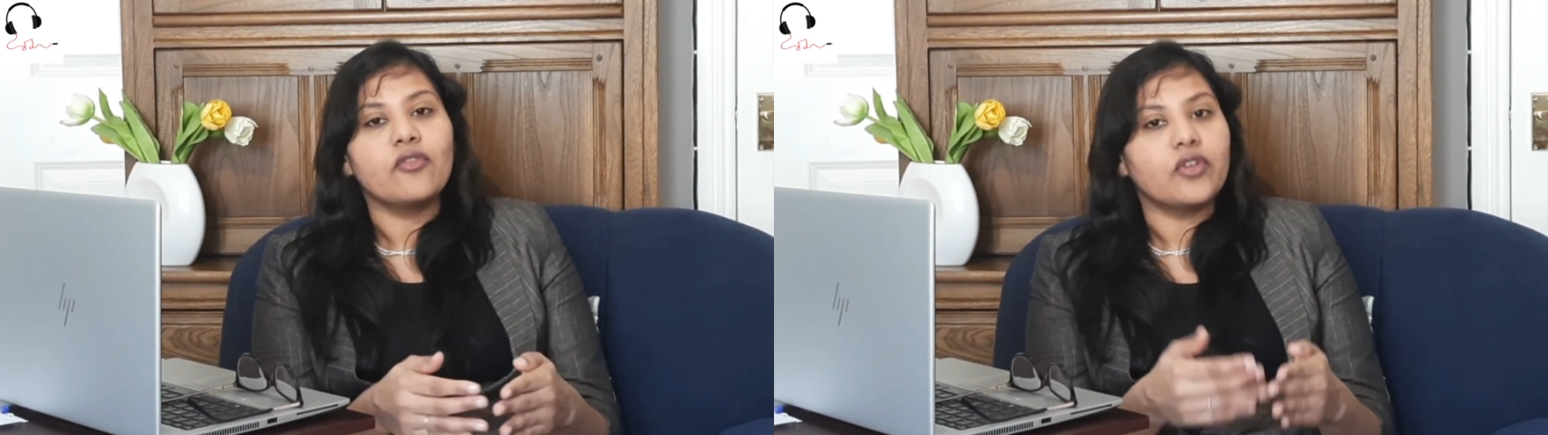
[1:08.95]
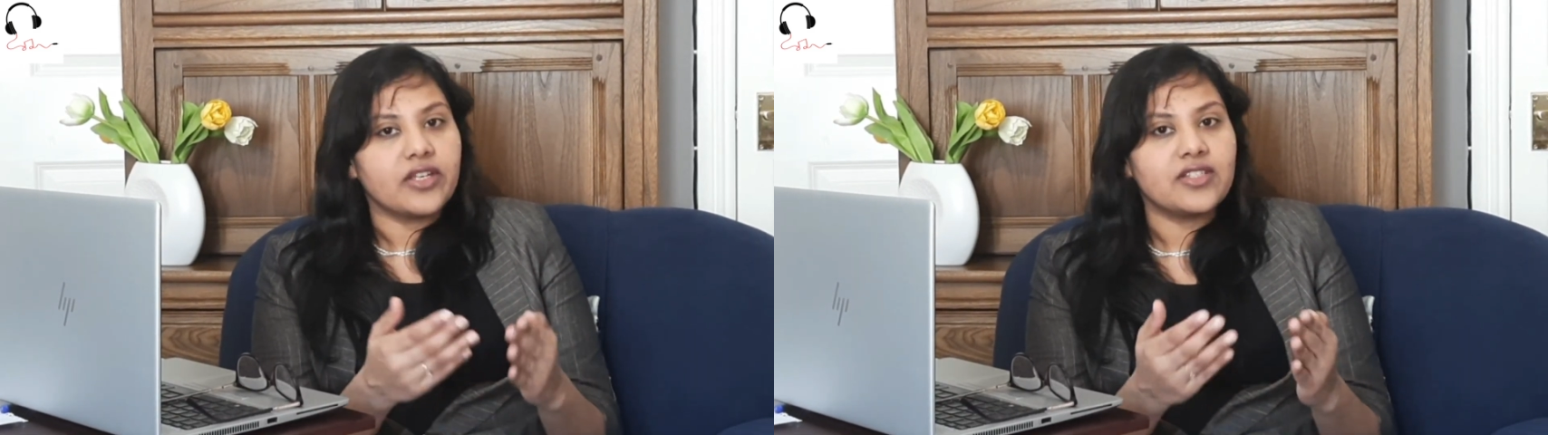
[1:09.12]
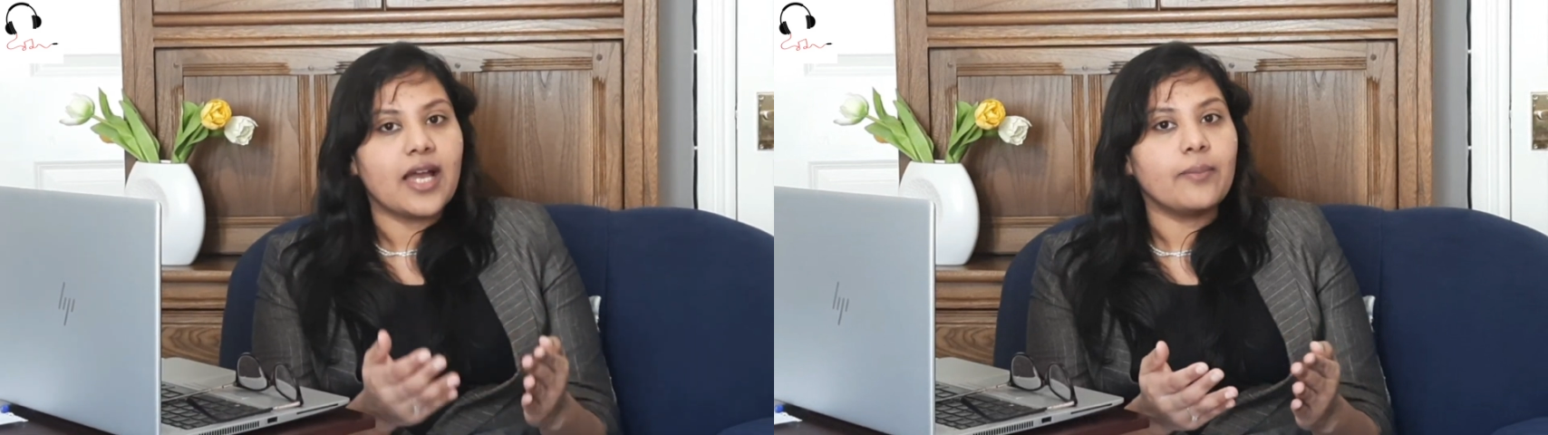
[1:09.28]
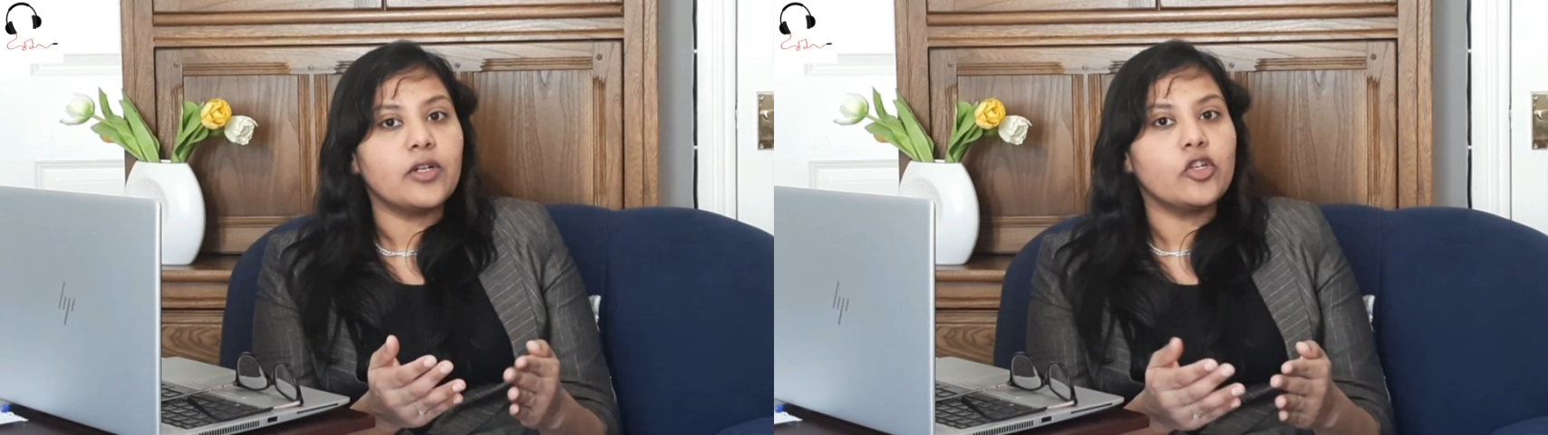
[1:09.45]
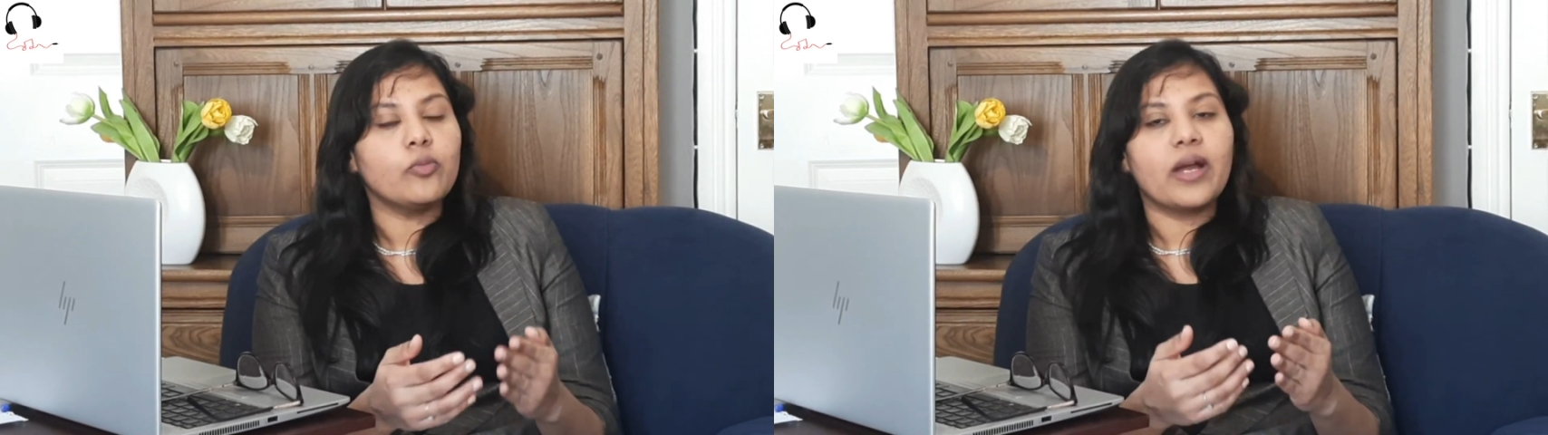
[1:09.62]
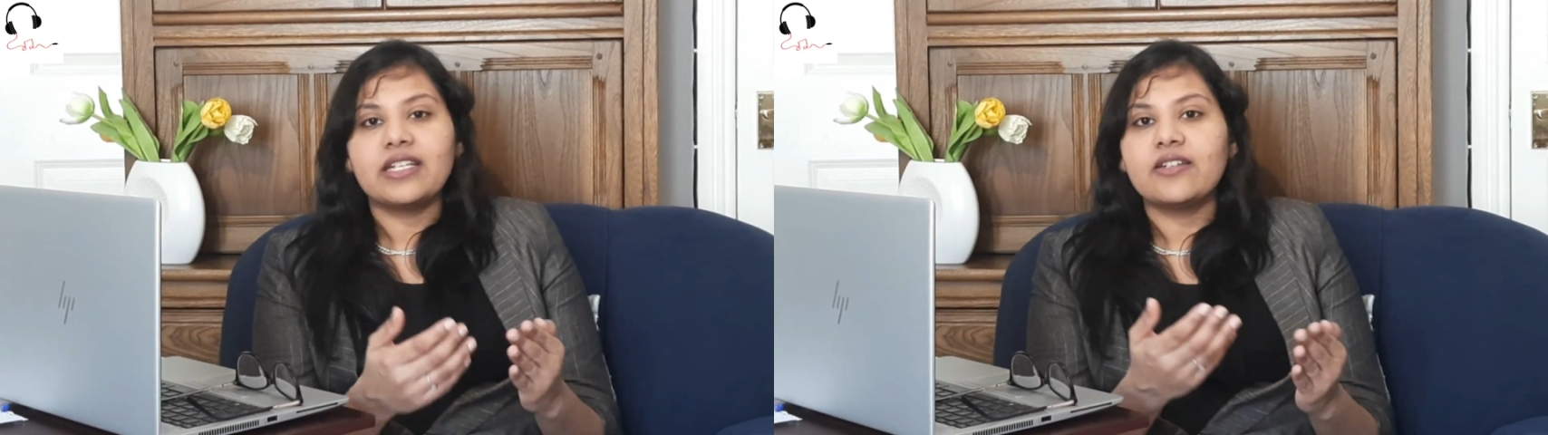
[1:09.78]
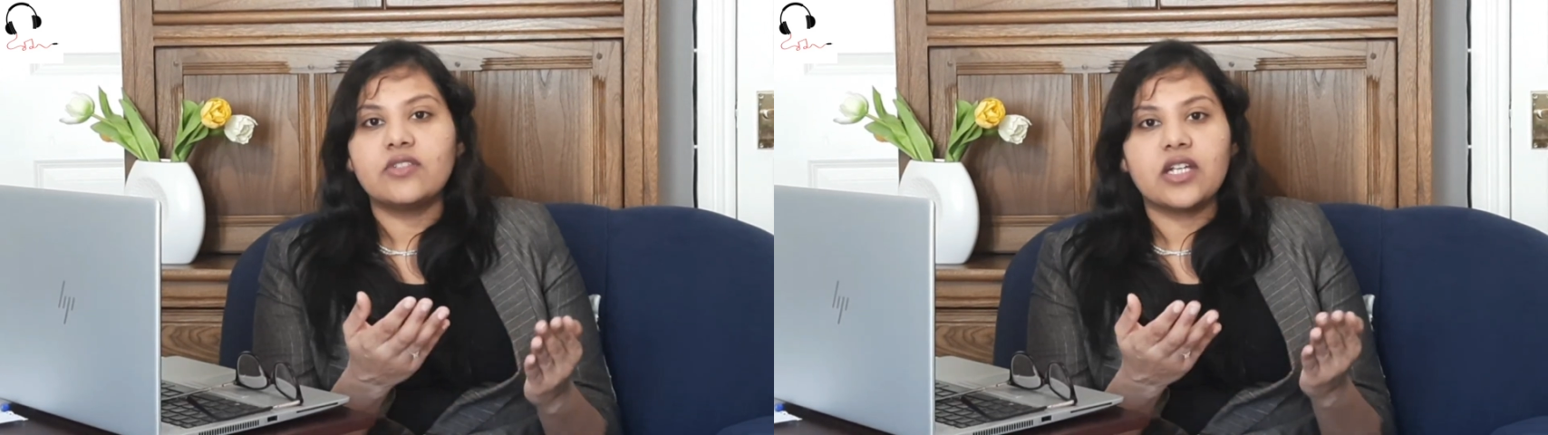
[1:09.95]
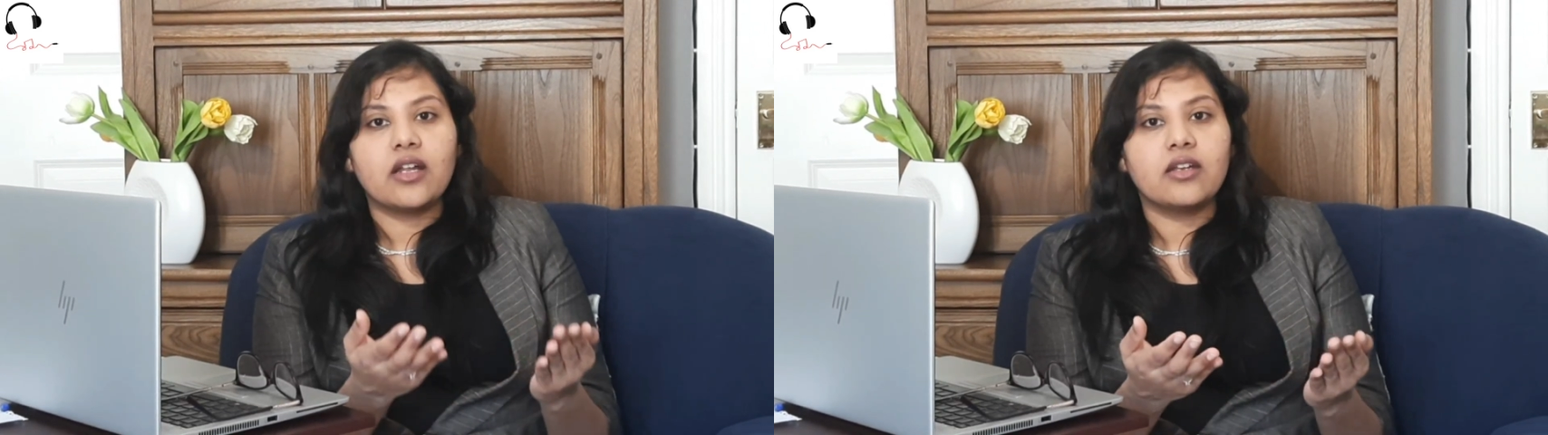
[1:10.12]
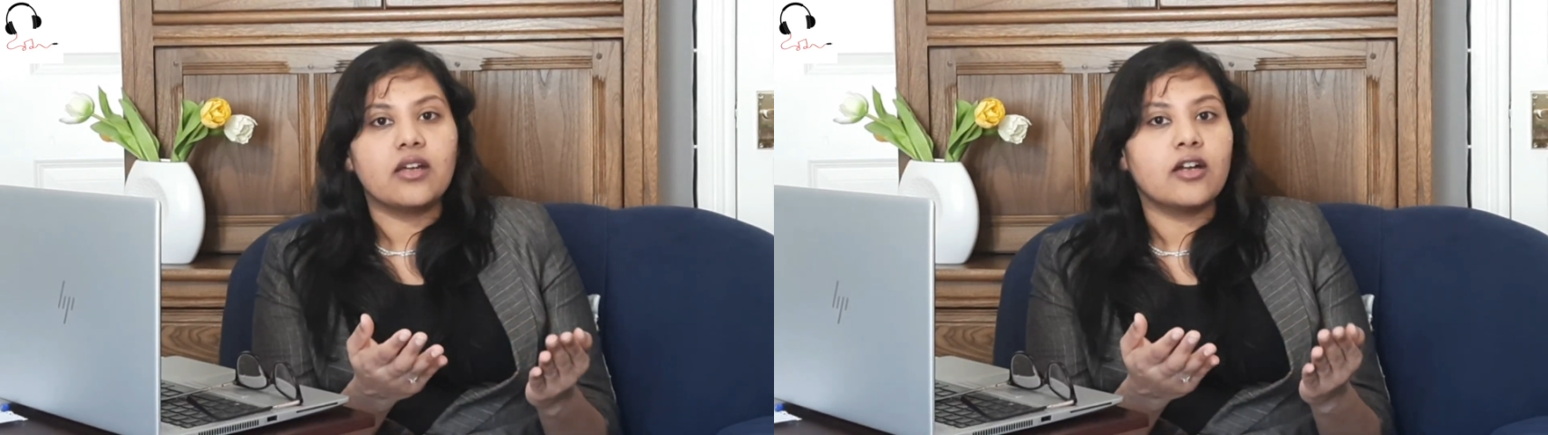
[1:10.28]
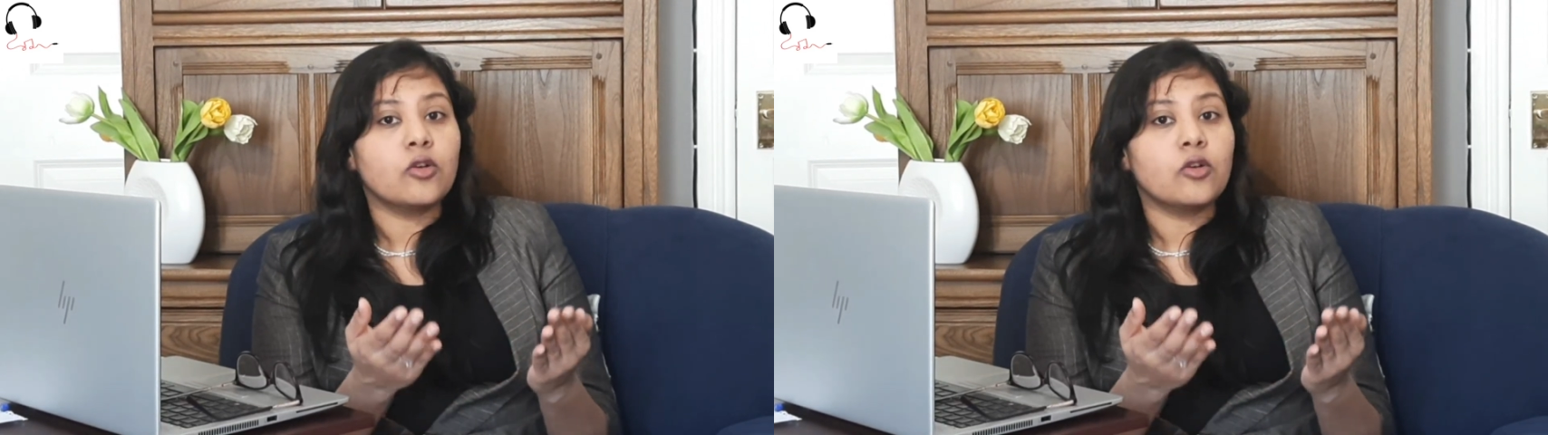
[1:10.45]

For example, you might have done